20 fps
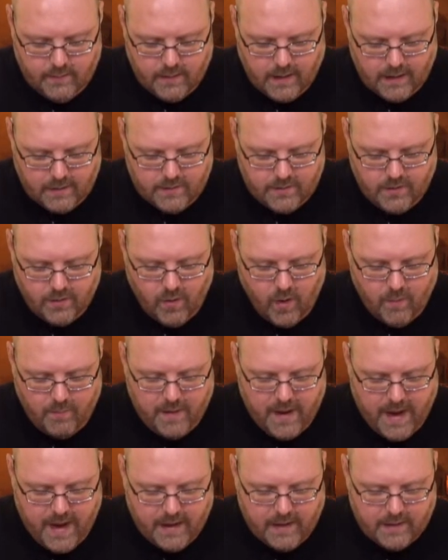Not too
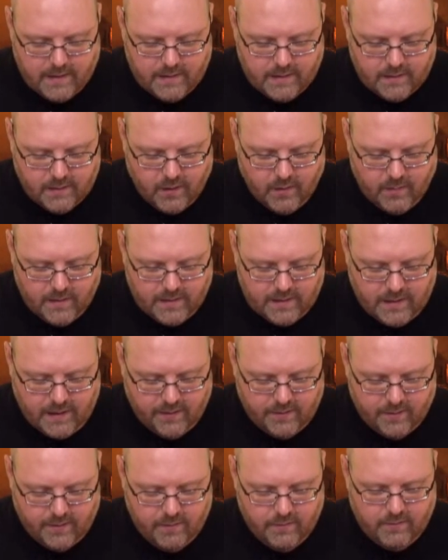opaque, it's a little bit
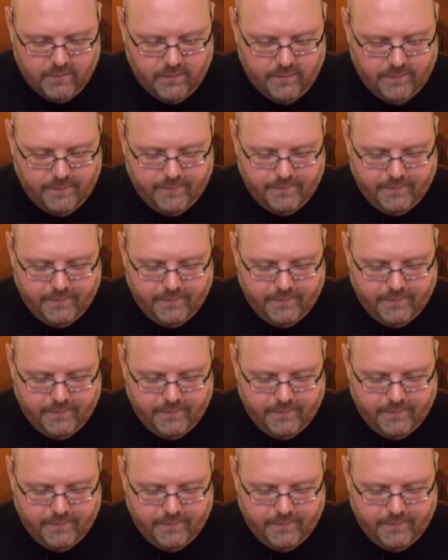see-through.